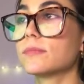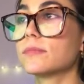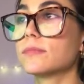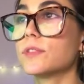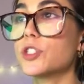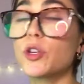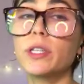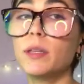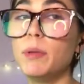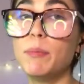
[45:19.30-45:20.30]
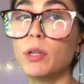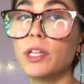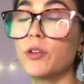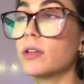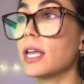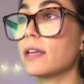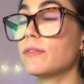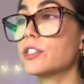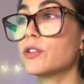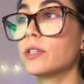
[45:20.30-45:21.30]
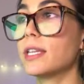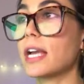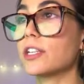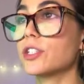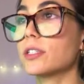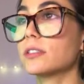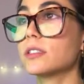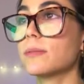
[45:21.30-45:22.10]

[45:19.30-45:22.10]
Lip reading: certain people in your life, in certain actions.